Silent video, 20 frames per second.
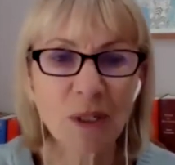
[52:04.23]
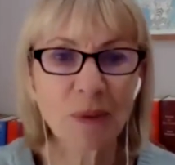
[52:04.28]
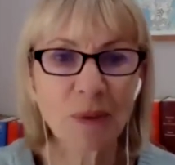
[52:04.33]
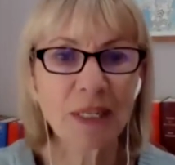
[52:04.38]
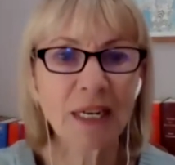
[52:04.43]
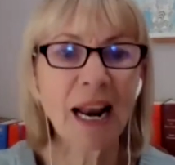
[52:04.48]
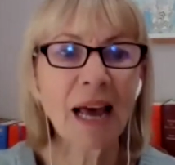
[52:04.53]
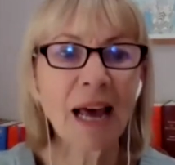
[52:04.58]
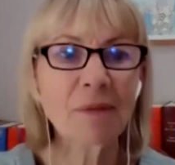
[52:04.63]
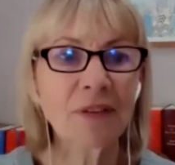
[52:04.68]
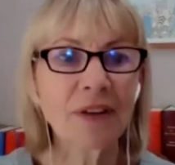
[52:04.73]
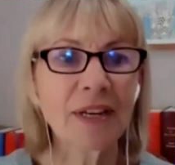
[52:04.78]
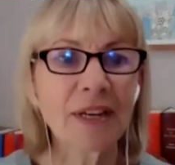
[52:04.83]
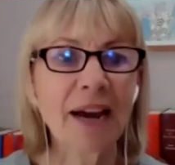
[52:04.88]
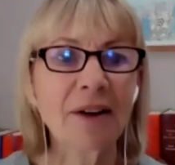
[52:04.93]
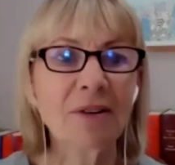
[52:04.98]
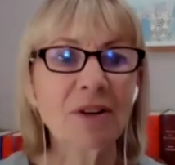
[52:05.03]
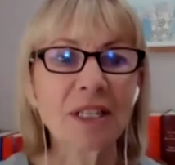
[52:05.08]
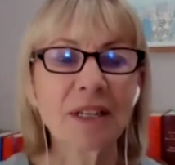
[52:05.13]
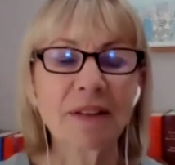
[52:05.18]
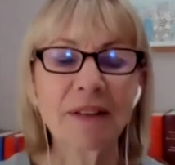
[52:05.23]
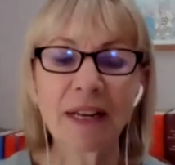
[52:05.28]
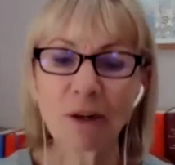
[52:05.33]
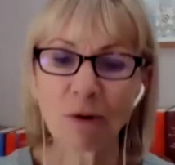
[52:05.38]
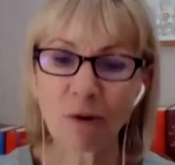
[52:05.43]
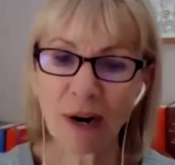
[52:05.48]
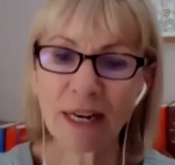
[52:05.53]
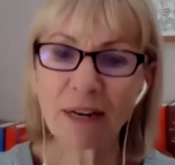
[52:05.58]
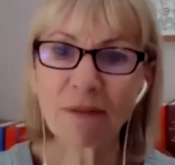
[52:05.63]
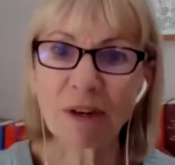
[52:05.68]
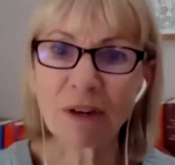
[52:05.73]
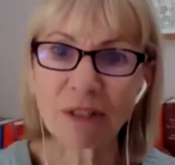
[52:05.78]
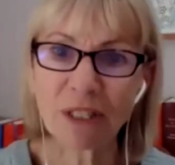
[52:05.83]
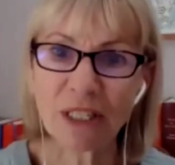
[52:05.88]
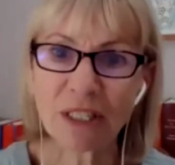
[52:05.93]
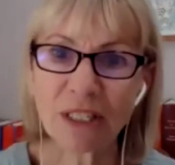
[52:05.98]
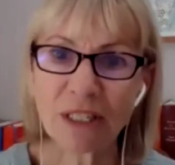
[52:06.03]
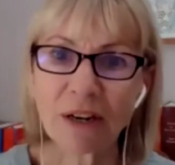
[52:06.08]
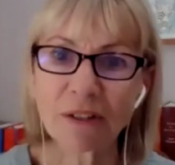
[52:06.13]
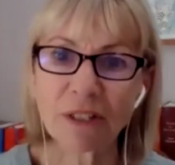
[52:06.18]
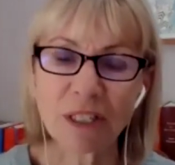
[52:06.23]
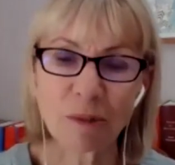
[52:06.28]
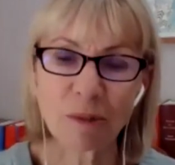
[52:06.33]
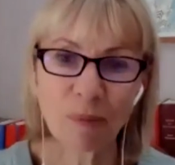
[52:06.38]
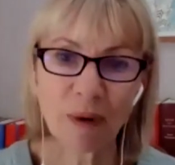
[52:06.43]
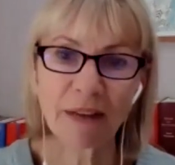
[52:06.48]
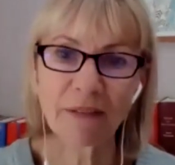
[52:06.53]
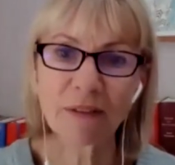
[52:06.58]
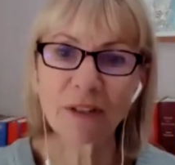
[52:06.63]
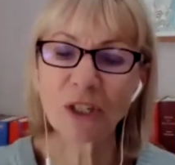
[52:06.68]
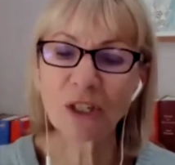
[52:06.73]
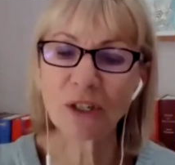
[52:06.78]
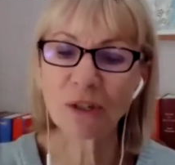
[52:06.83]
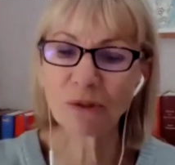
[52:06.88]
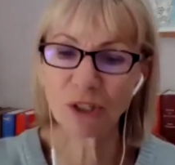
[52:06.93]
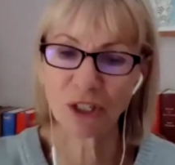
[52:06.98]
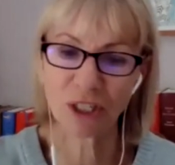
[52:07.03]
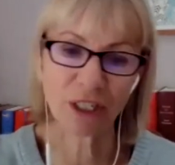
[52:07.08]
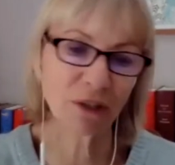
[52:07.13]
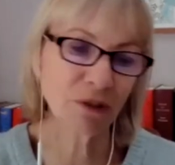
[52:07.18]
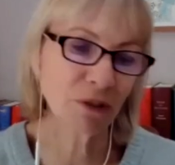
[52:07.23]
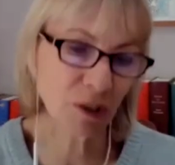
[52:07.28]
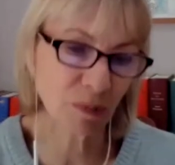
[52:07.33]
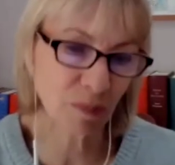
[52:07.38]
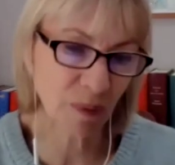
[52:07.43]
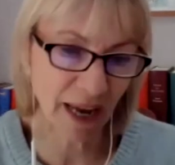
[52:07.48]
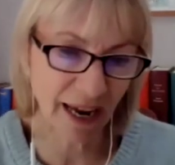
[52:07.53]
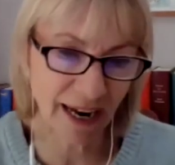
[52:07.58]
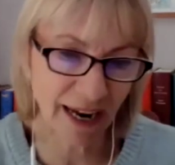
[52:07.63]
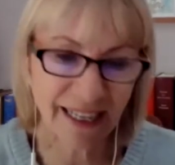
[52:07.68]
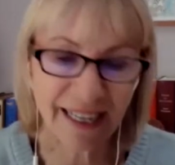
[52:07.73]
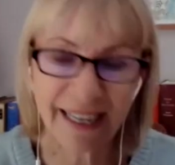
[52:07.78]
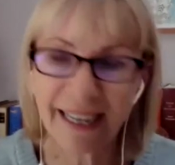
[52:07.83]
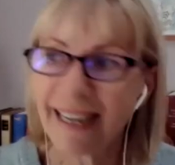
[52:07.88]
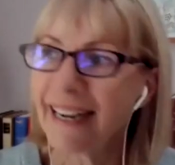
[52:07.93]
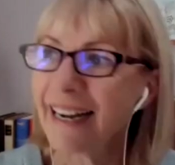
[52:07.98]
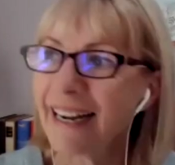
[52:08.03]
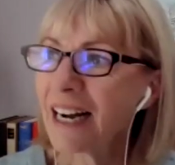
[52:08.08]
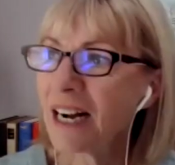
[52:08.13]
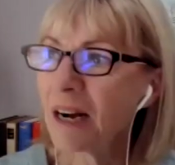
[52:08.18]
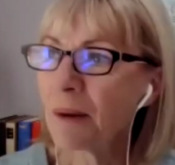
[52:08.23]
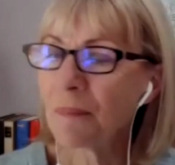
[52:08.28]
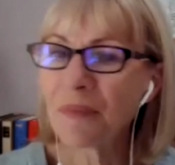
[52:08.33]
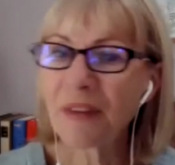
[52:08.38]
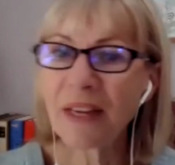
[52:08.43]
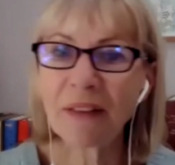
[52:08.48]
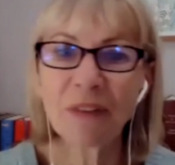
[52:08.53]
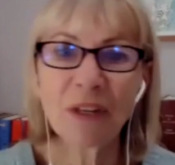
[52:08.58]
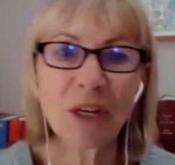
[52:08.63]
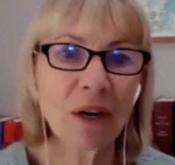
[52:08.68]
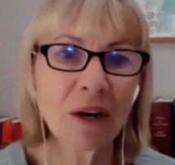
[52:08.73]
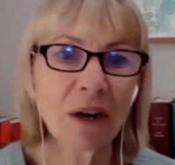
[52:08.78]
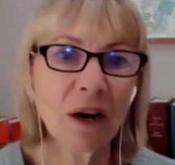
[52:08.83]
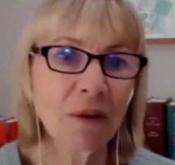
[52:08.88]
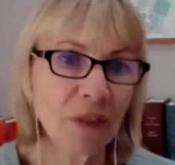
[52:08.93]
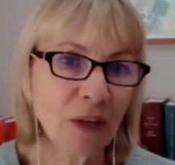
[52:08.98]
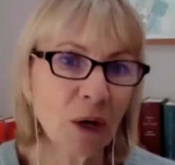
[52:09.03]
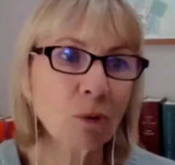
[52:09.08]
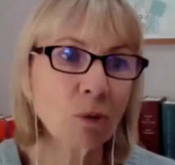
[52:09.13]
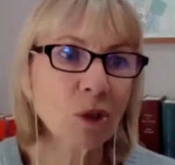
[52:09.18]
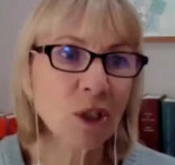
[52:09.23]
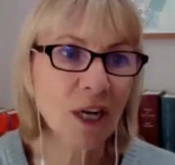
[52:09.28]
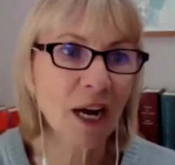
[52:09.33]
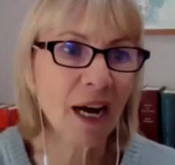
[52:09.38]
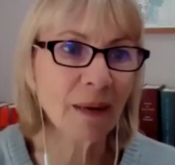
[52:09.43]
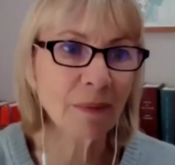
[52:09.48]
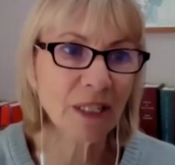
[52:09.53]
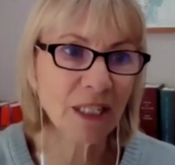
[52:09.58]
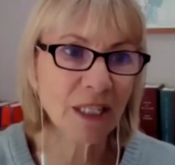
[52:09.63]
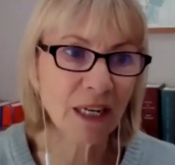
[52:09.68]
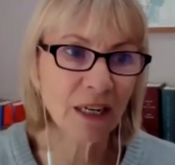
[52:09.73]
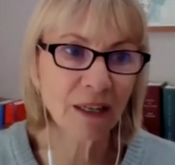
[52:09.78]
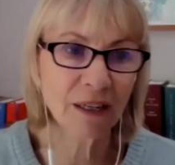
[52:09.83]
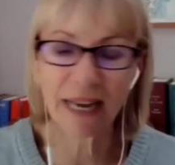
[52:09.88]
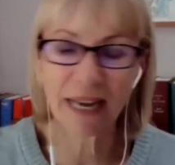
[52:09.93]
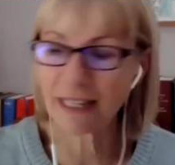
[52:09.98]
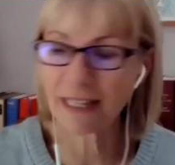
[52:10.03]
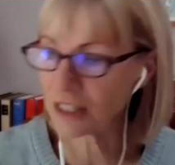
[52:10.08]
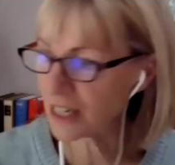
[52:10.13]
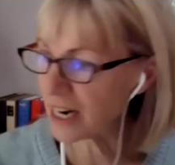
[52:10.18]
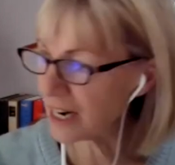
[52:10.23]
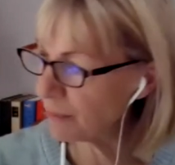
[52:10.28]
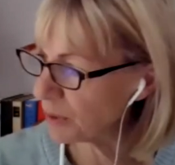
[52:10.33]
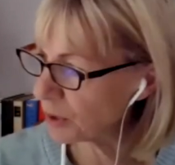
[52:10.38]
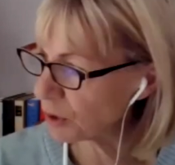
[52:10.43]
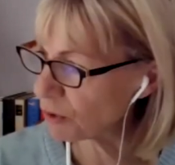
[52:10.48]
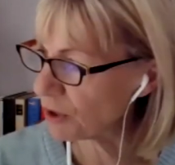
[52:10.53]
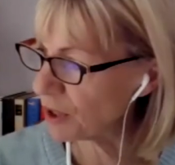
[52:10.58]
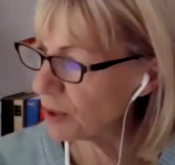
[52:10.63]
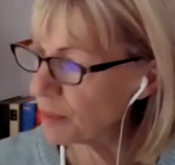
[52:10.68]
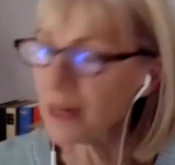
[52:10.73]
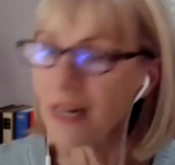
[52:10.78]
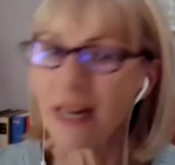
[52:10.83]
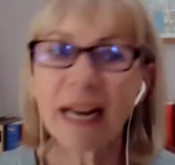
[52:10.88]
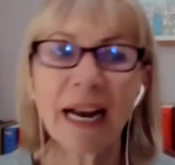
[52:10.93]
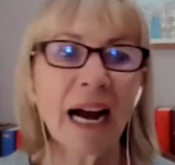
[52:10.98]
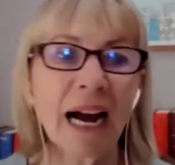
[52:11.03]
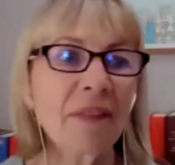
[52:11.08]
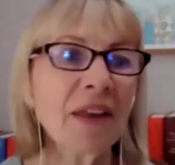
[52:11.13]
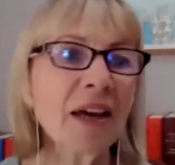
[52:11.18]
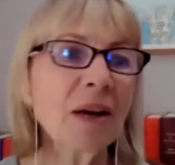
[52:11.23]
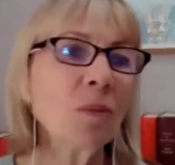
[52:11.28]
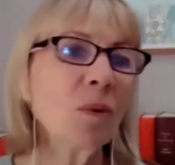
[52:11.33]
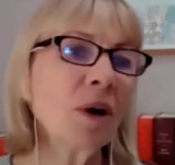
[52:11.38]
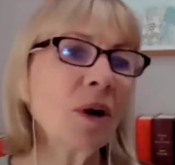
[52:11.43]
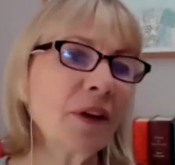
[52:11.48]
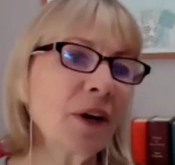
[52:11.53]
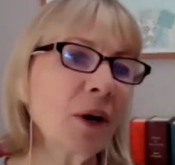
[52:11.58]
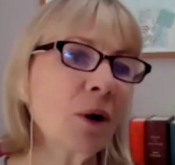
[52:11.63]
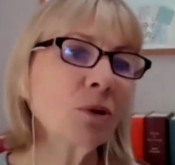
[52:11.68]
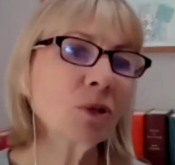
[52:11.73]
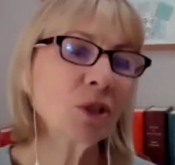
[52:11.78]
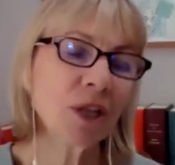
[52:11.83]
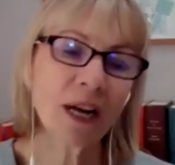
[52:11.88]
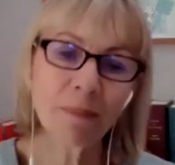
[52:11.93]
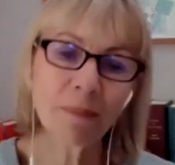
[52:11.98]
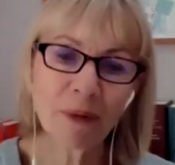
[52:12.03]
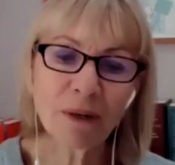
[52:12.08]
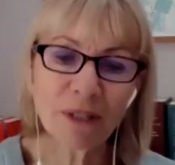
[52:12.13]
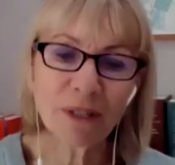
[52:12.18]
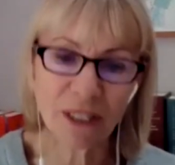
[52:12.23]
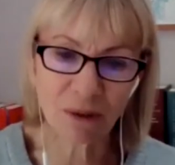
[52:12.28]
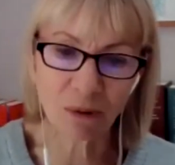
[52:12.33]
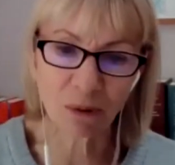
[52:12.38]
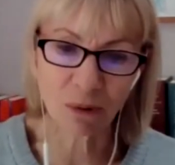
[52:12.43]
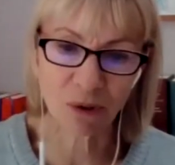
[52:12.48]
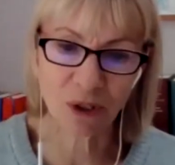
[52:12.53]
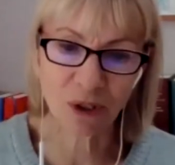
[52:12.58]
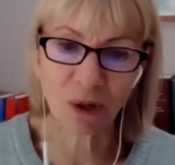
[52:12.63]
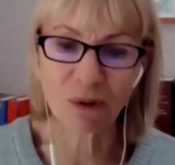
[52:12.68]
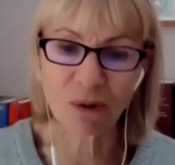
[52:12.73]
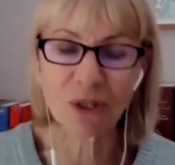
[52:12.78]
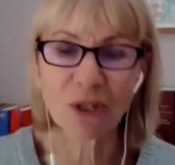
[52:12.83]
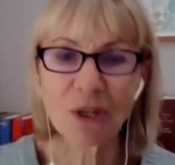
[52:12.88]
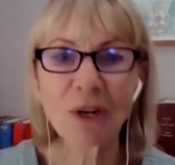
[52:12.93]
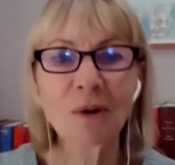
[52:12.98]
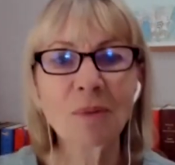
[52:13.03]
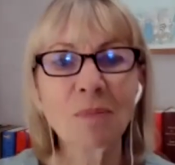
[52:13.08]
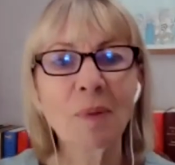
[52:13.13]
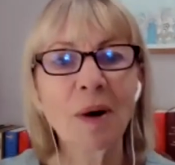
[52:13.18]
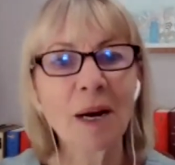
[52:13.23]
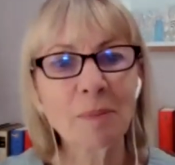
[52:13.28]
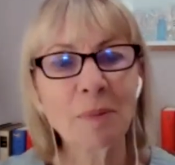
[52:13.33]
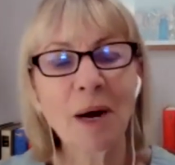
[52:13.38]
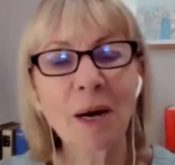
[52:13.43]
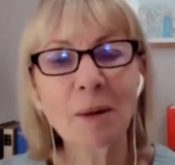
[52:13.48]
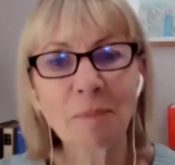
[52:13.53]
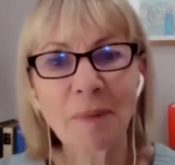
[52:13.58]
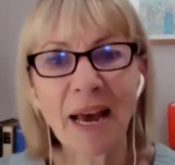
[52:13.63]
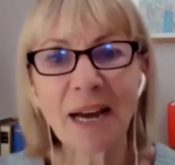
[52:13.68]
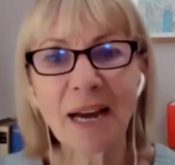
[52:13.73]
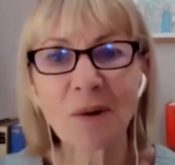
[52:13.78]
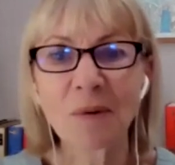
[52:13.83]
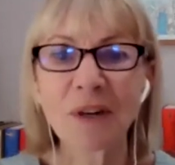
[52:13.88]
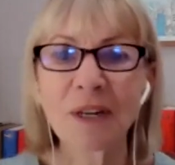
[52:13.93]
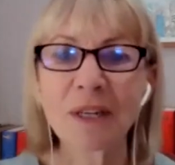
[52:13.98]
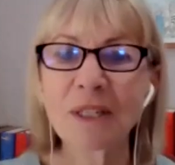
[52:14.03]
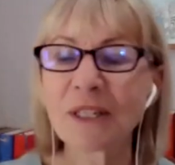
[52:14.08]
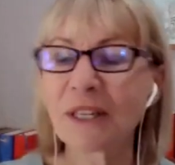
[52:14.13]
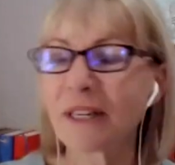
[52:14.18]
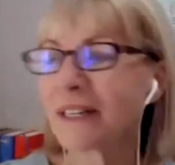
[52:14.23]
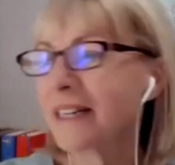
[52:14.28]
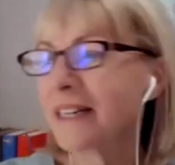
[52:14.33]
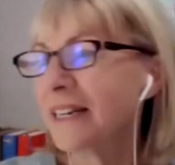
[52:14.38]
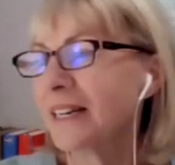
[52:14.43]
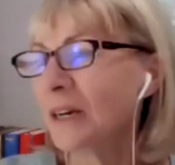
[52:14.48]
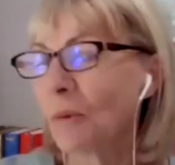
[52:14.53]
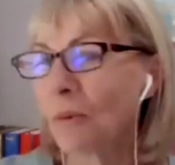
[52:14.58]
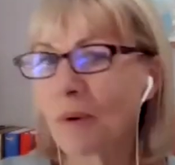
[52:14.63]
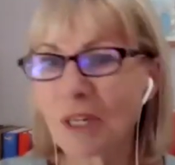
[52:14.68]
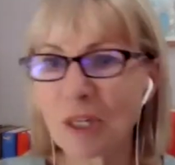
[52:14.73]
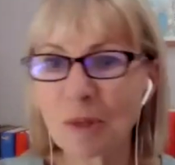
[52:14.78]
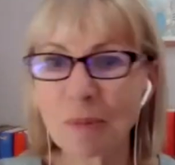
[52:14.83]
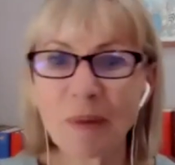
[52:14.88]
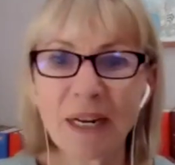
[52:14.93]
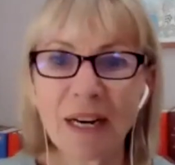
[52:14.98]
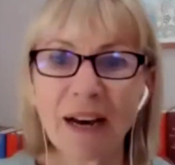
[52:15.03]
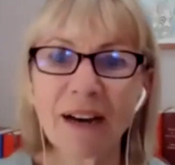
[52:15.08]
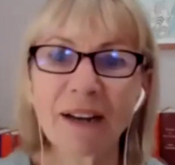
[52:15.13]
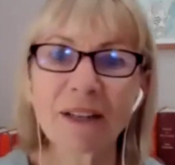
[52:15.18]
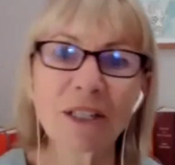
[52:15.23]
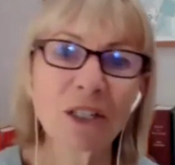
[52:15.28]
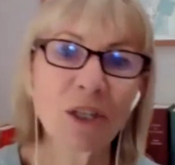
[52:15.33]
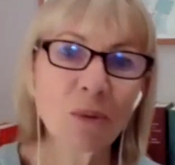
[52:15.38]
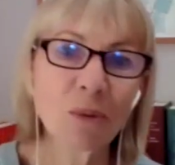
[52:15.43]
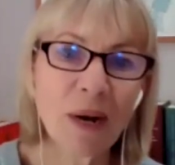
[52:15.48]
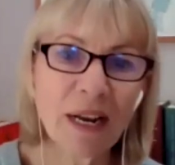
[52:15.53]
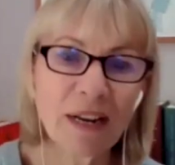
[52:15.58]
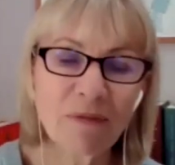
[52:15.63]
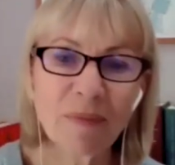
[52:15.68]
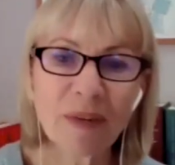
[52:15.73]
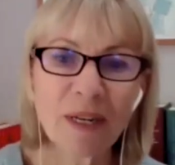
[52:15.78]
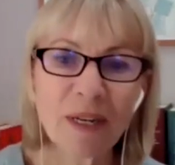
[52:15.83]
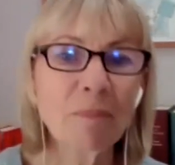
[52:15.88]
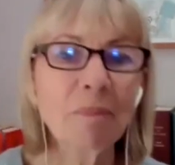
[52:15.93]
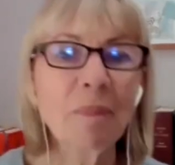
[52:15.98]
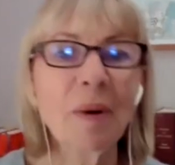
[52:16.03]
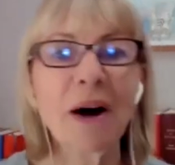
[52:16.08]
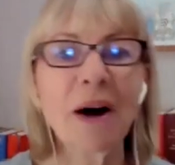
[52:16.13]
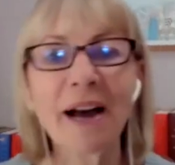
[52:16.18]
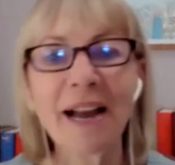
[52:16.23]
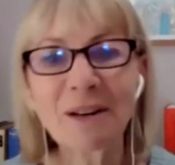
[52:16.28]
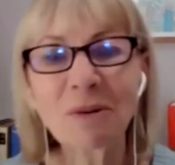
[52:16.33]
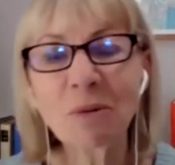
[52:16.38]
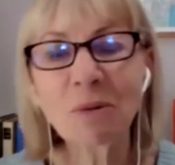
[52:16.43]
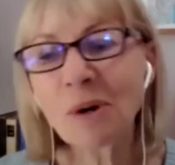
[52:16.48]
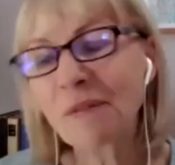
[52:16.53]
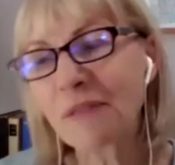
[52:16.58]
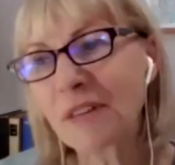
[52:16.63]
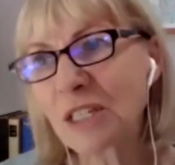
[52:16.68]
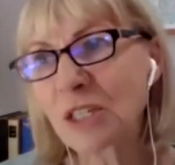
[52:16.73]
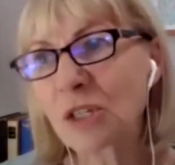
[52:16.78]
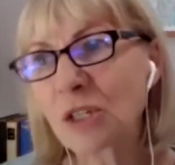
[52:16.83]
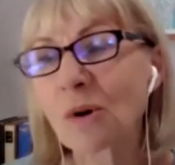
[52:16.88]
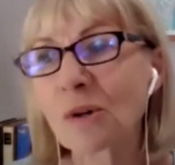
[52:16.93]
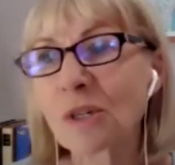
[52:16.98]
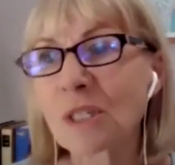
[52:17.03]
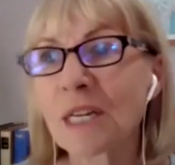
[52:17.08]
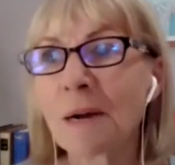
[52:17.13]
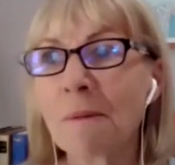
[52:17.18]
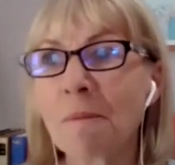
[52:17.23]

We clapped for carers, and then Granny Rosie started to play the tune she used to play um, in the uh, the old timers her entertainment group, and they were the old time music hall songs, you know, Bye Bye Blackbird and Wish Me Luck as You Wave Me Goodbye, and all of these songs.